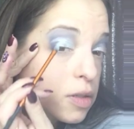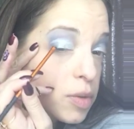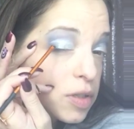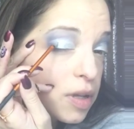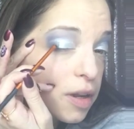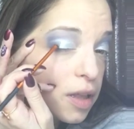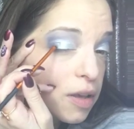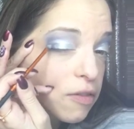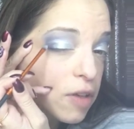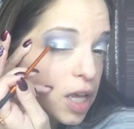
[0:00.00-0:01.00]
I'm just kind of
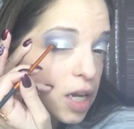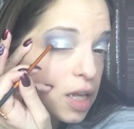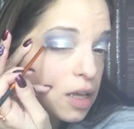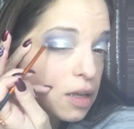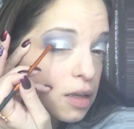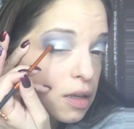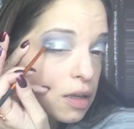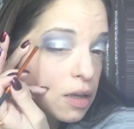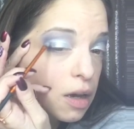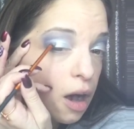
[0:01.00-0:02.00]
like fading
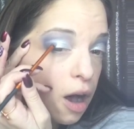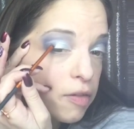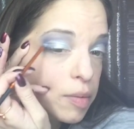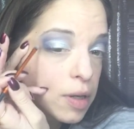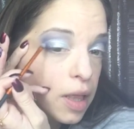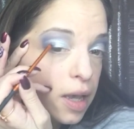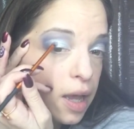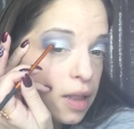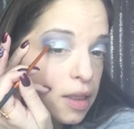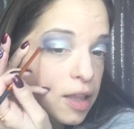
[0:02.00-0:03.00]
off. I'm gonna like
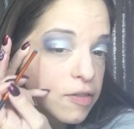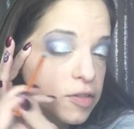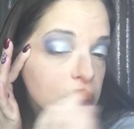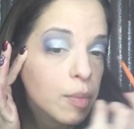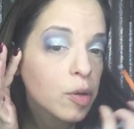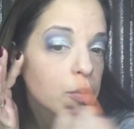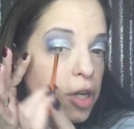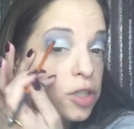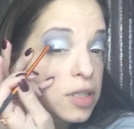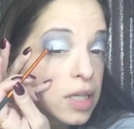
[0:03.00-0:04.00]
kind of lift up the
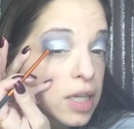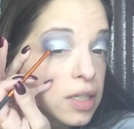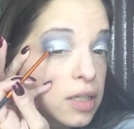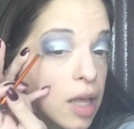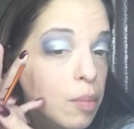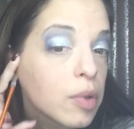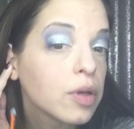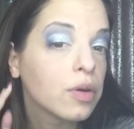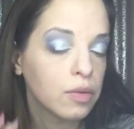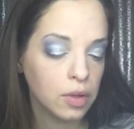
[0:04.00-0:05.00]
brush as I get to that
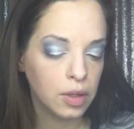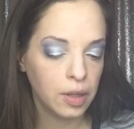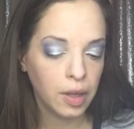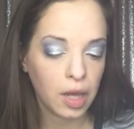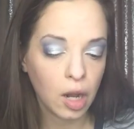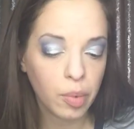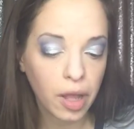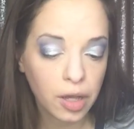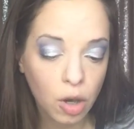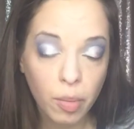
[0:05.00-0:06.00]
blue. And I'll
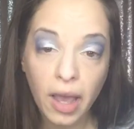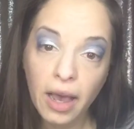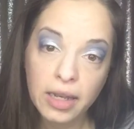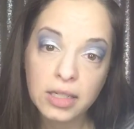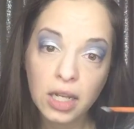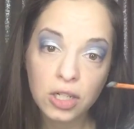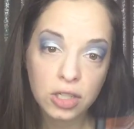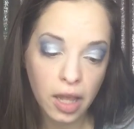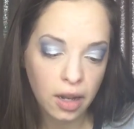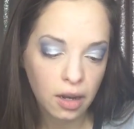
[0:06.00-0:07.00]
probably go back and touch
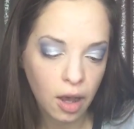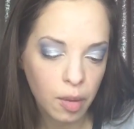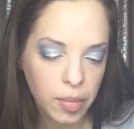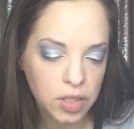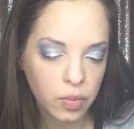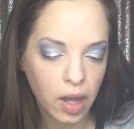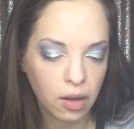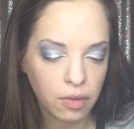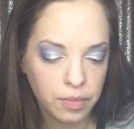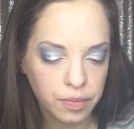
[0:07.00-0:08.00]
that up as
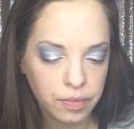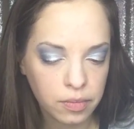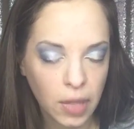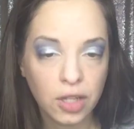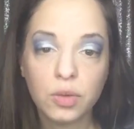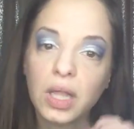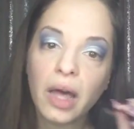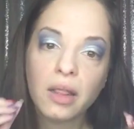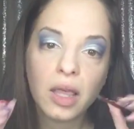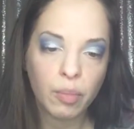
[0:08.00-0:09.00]
well. I do a
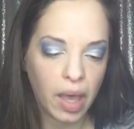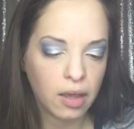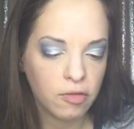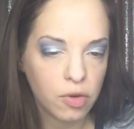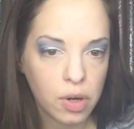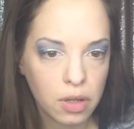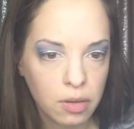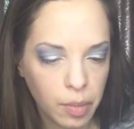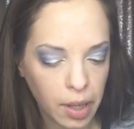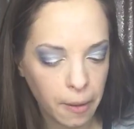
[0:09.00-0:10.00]
lot of like back and forth,
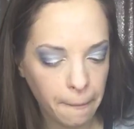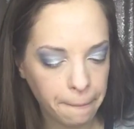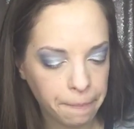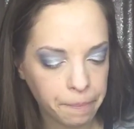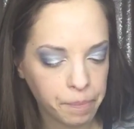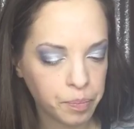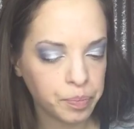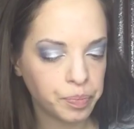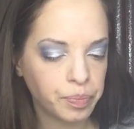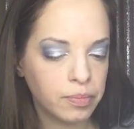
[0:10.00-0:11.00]
but
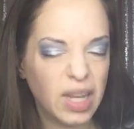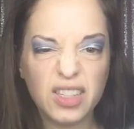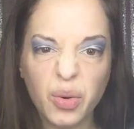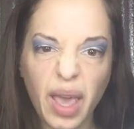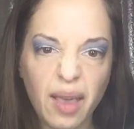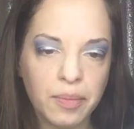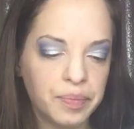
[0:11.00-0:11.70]
that's okay.